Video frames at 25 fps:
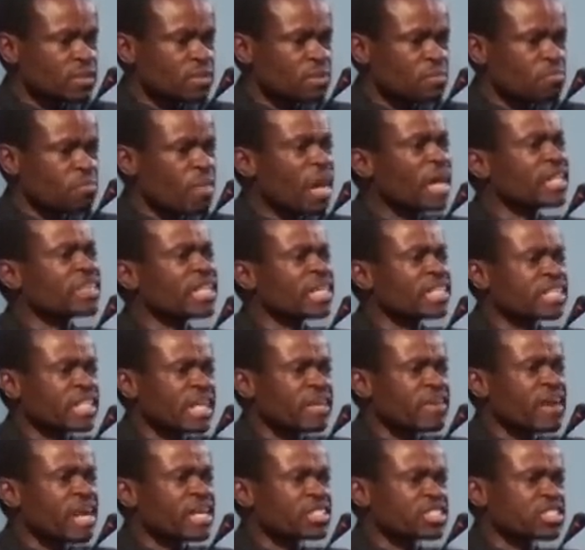Mother
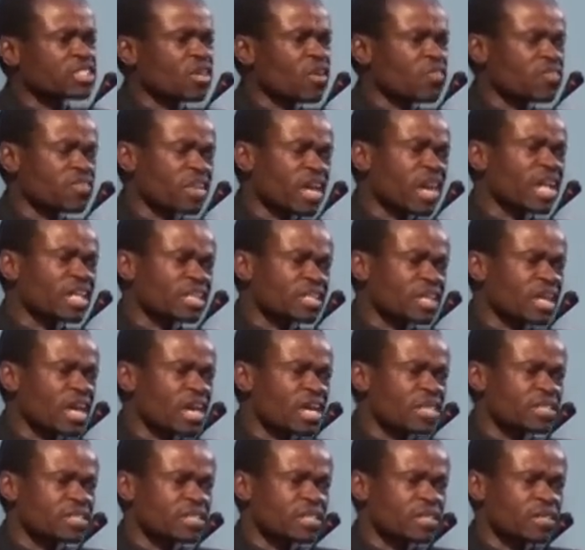Teresa of
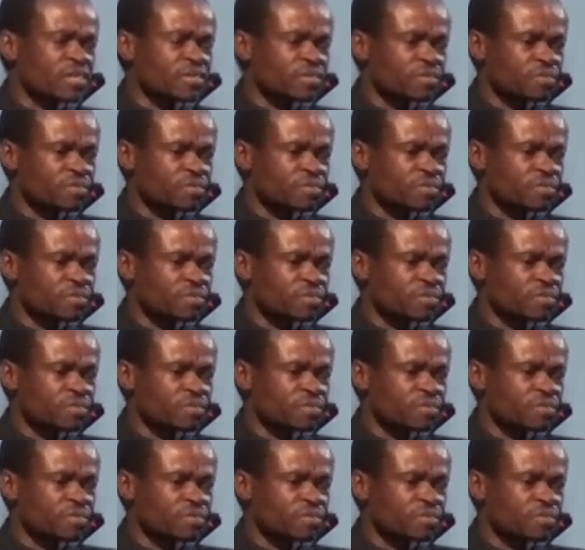Calcutta.